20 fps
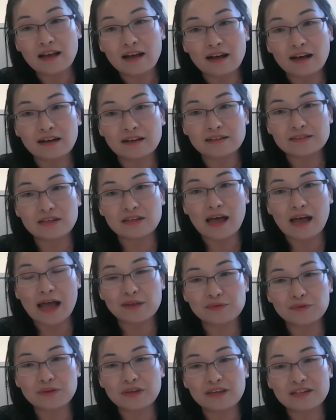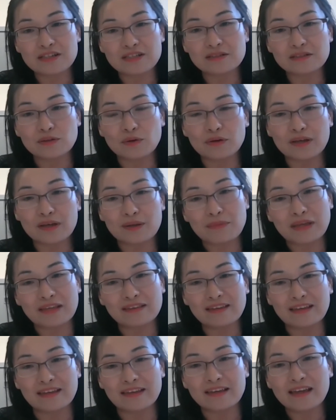the educational
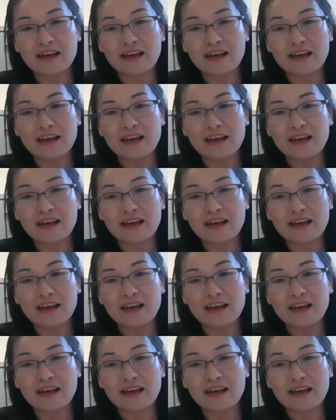committee